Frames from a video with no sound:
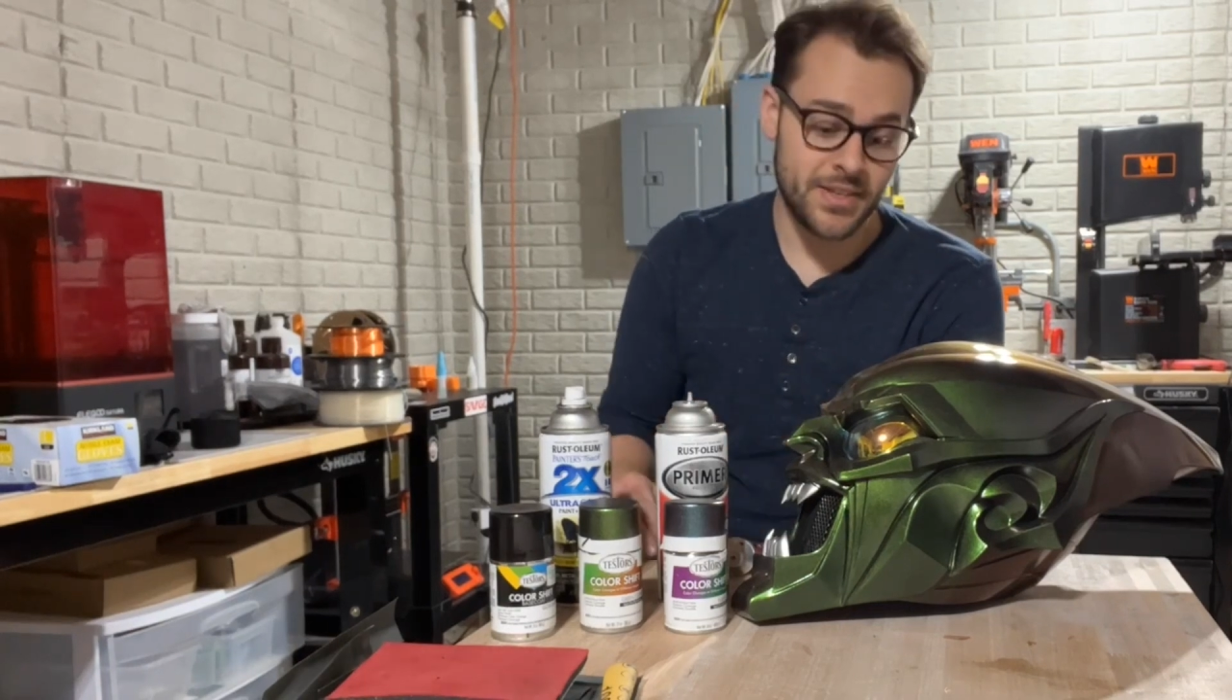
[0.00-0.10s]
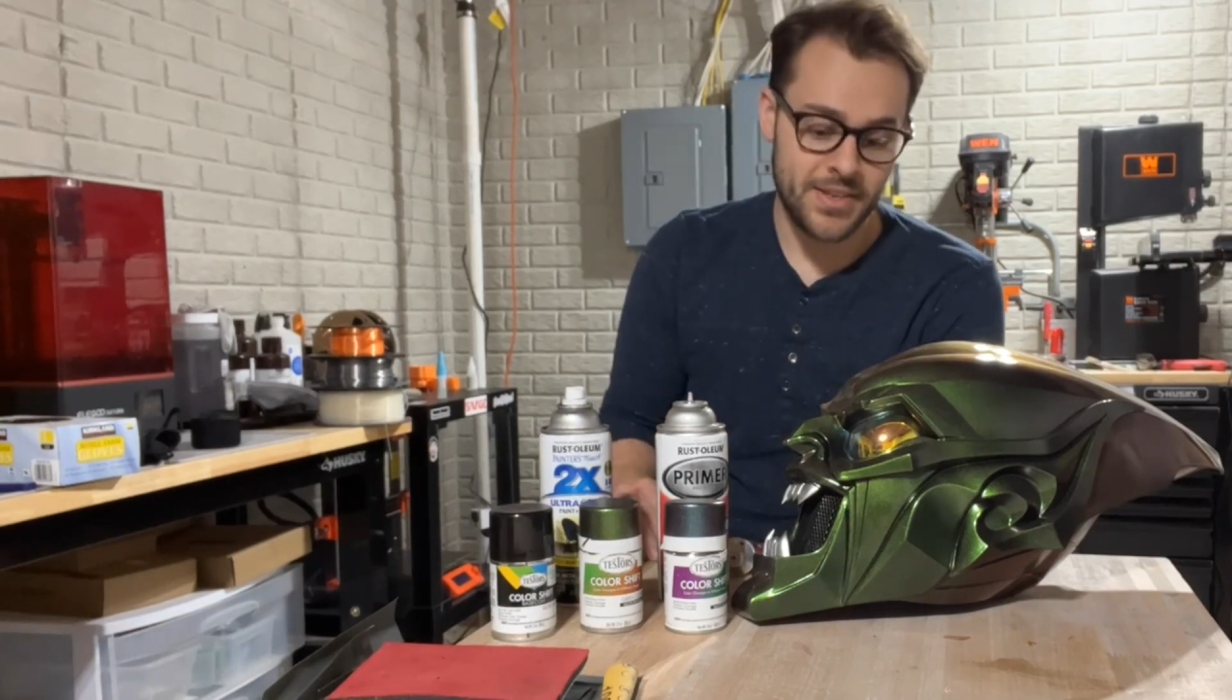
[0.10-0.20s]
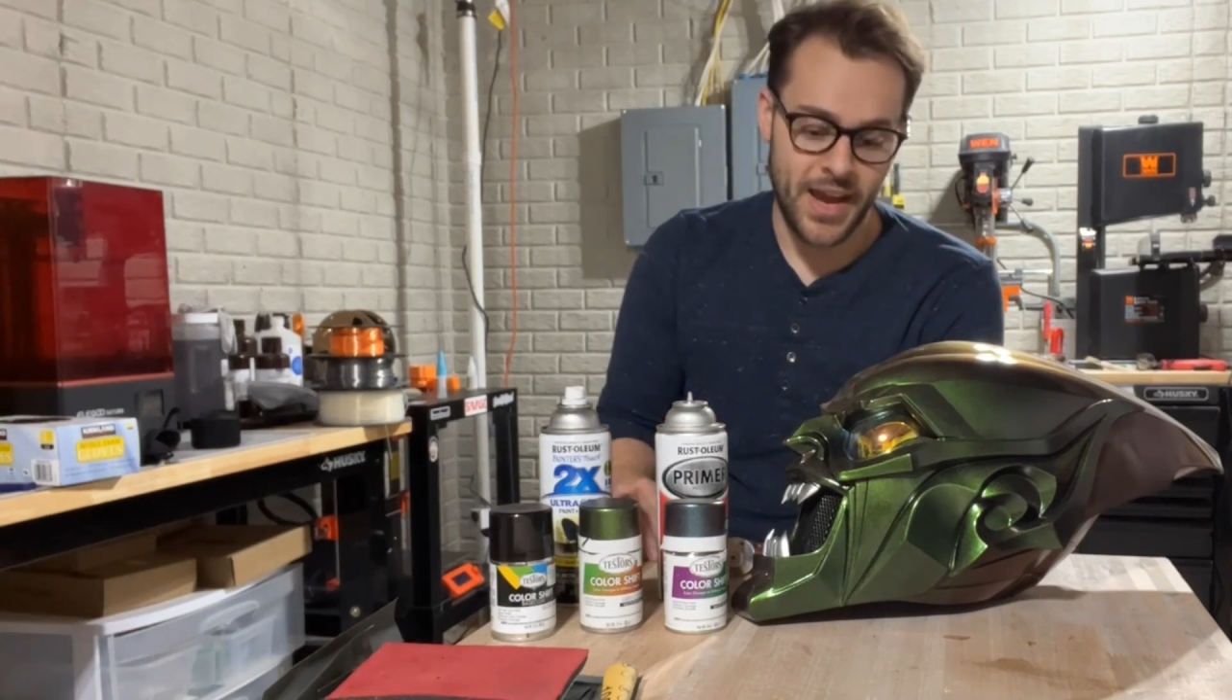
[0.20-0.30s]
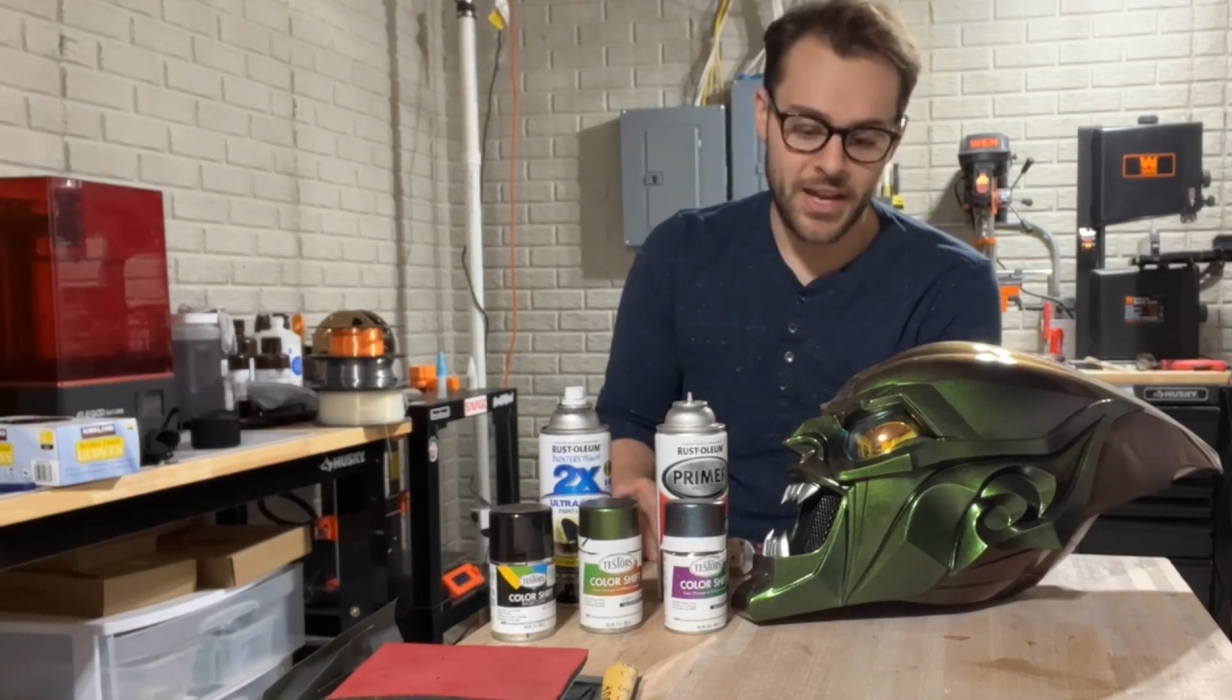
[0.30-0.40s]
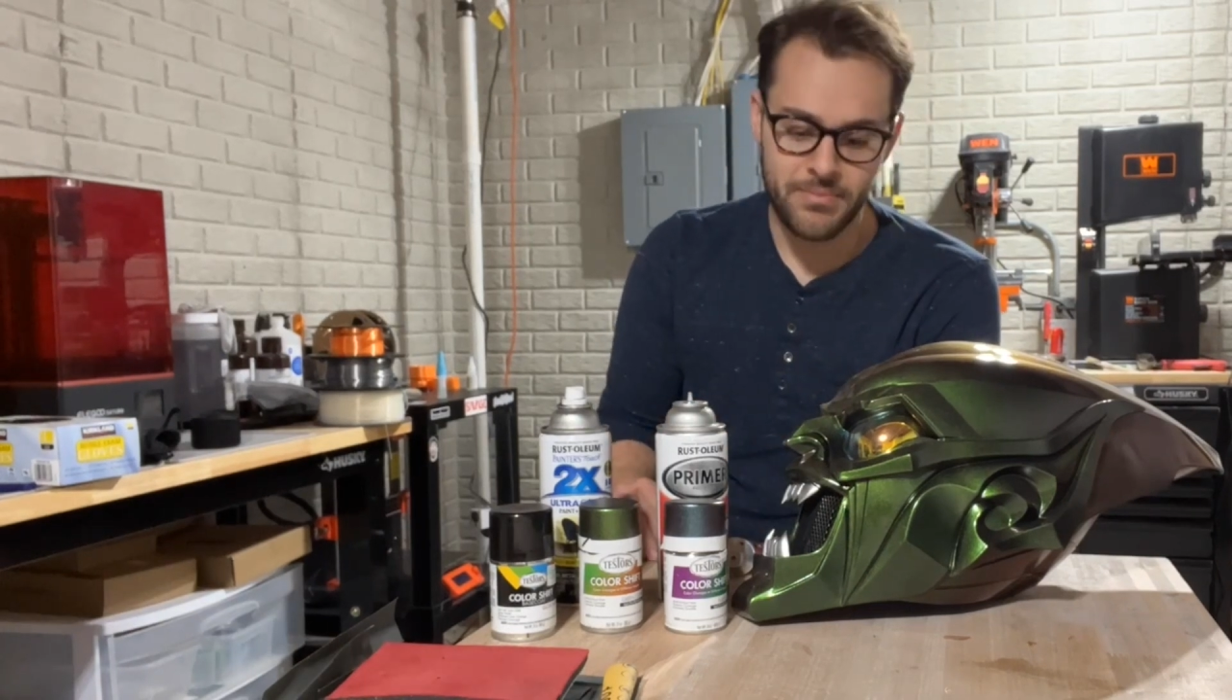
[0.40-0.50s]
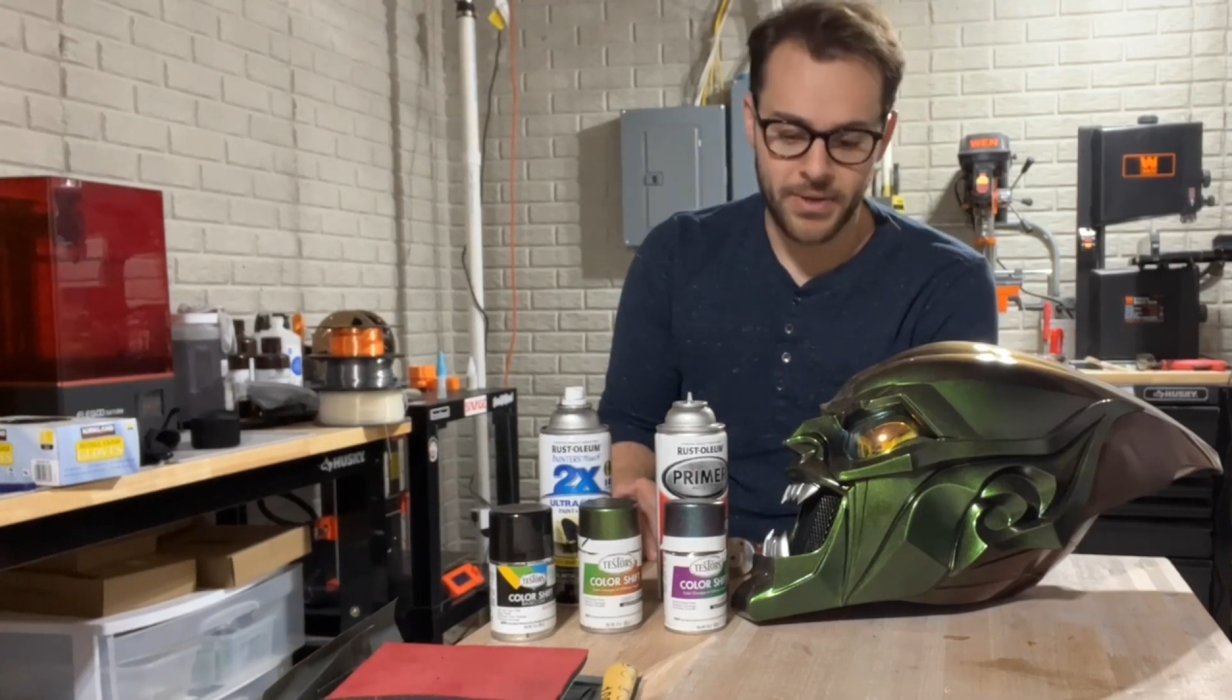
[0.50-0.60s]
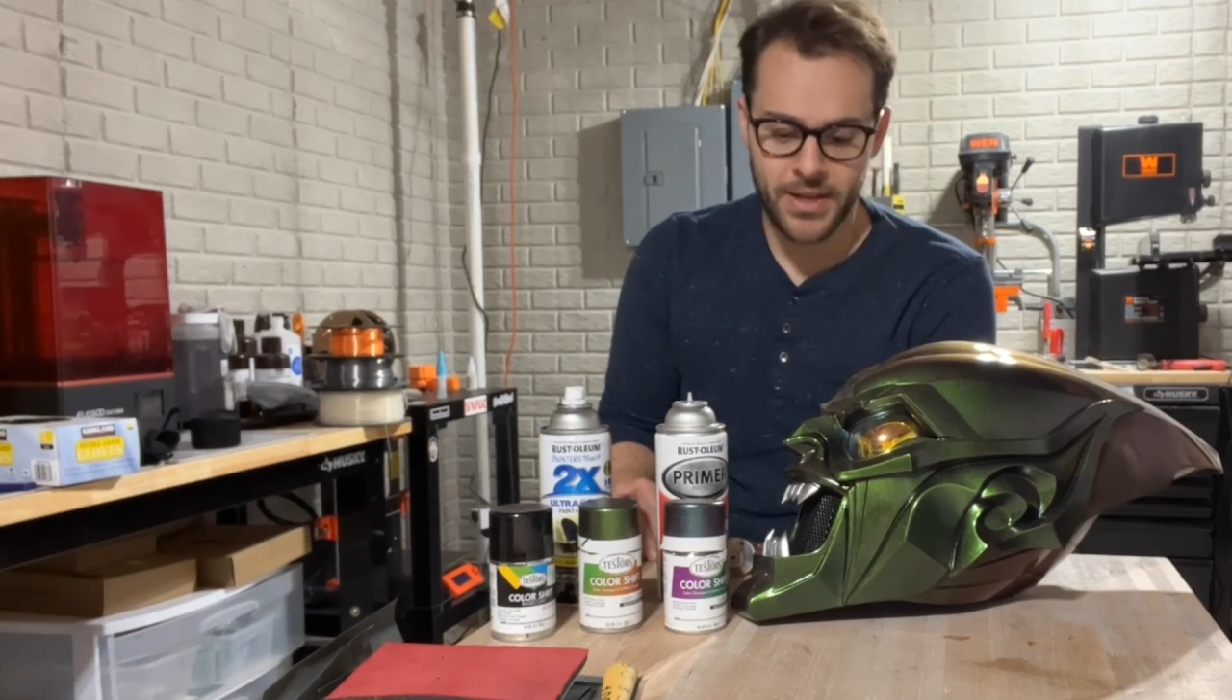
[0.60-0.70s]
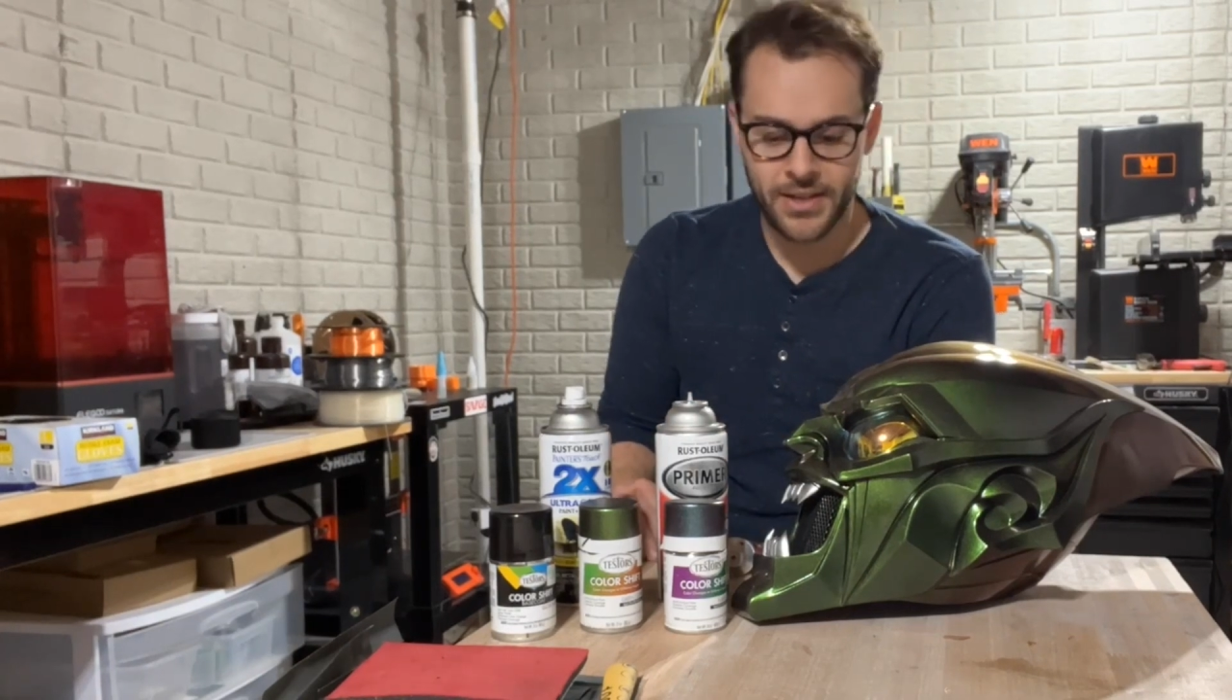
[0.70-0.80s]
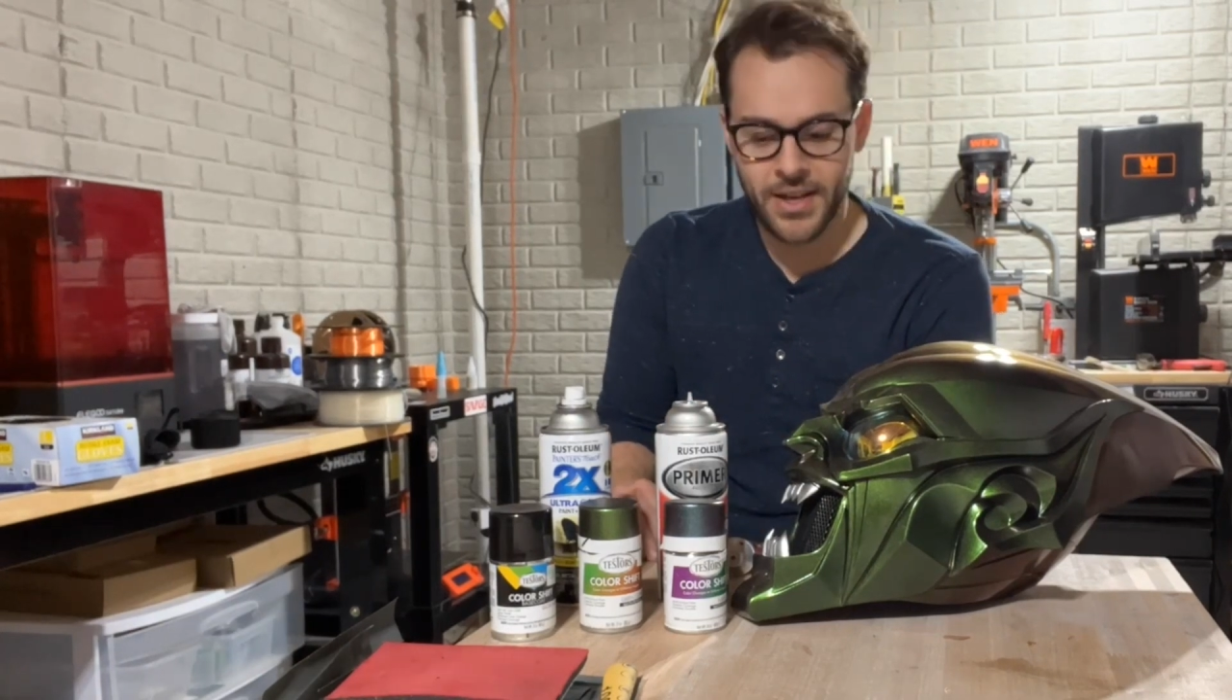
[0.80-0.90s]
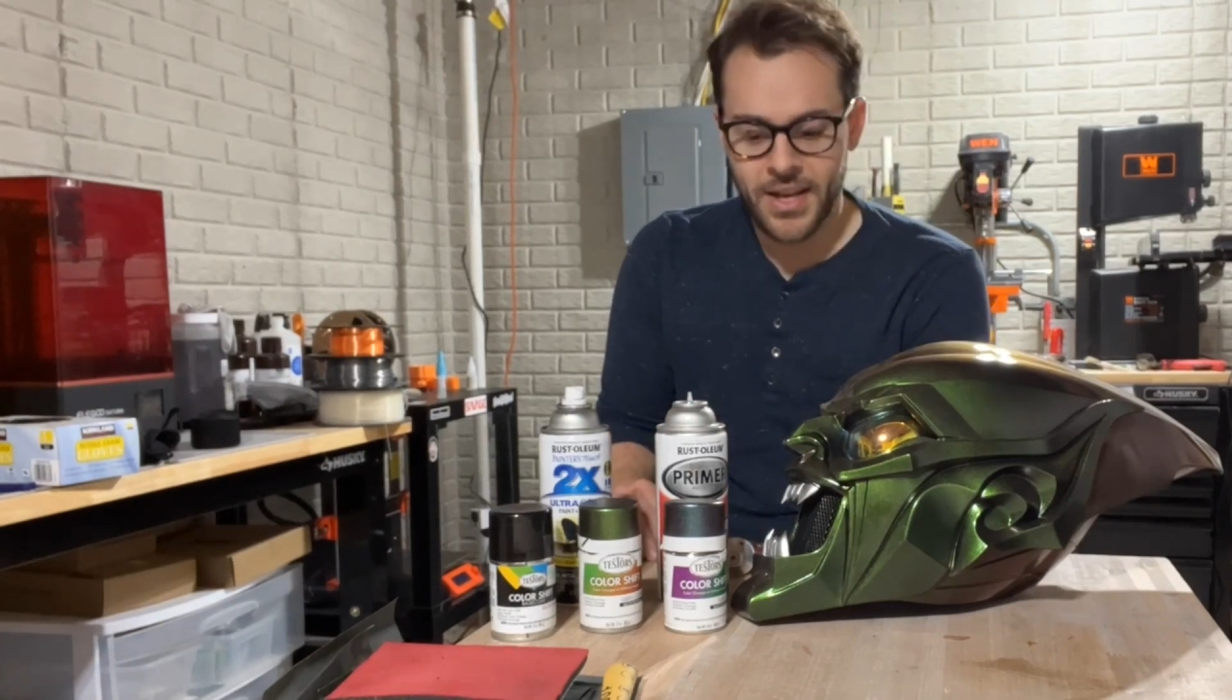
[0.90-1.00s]
sand,
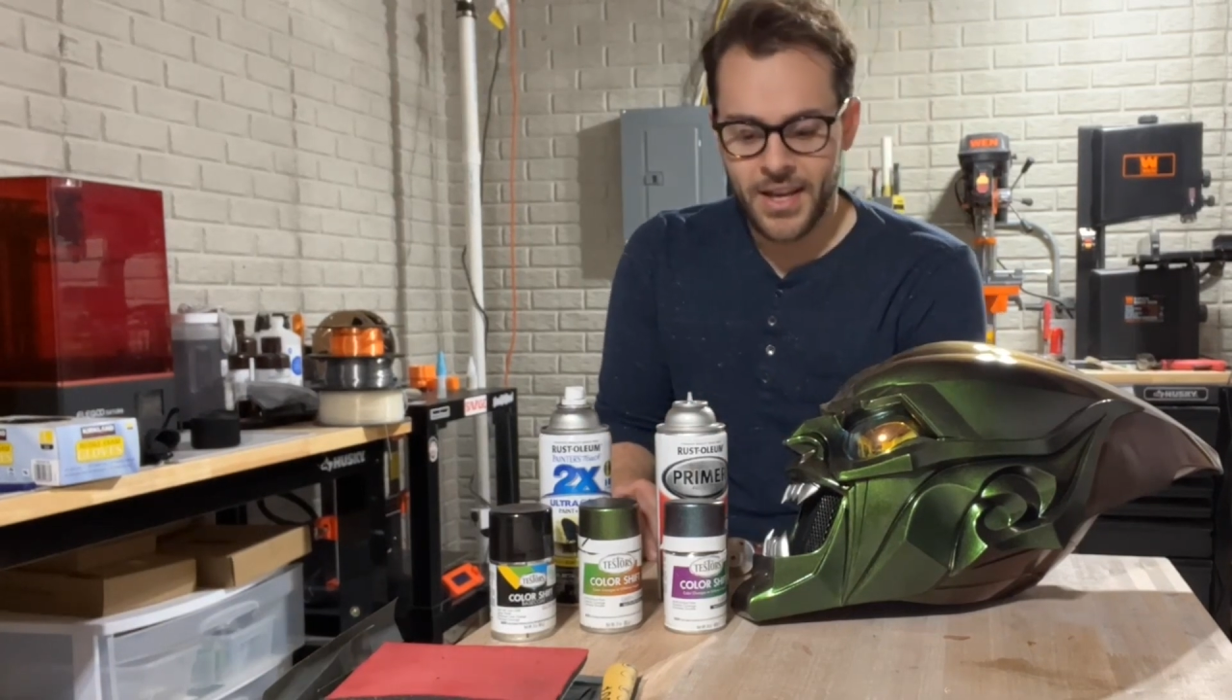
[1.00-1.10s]
but